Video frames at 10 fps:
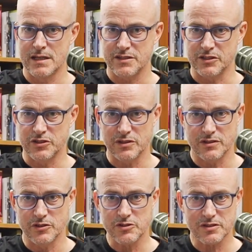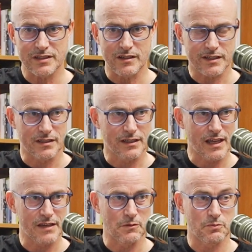So usually I can
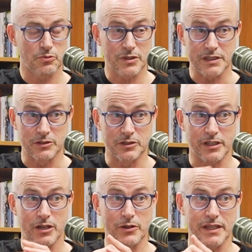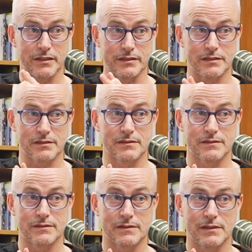have a pretty good go at it.
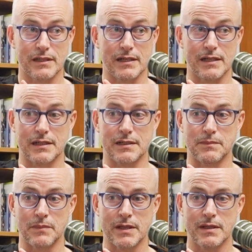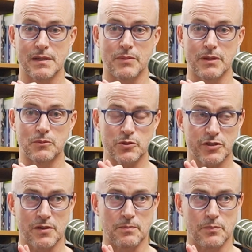But I'm
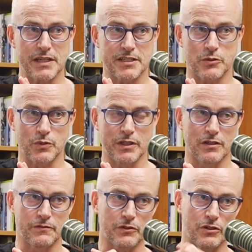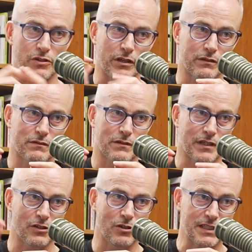also best when I've got a
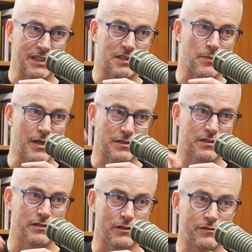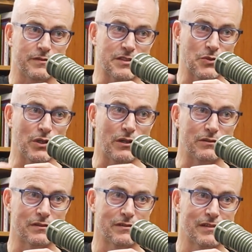colleague to bounce it off as
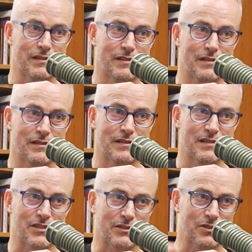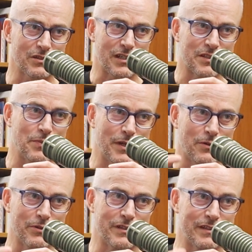well. So I do like to be
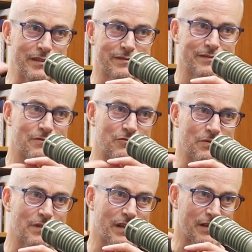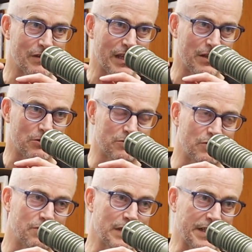able to hear a
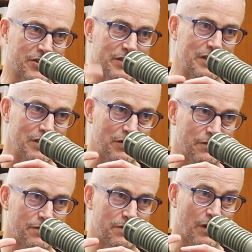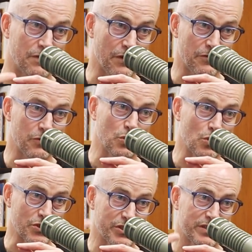reflection of the
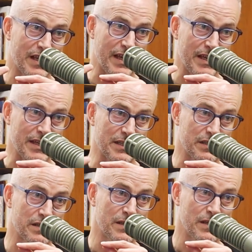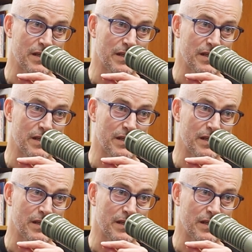thoughts and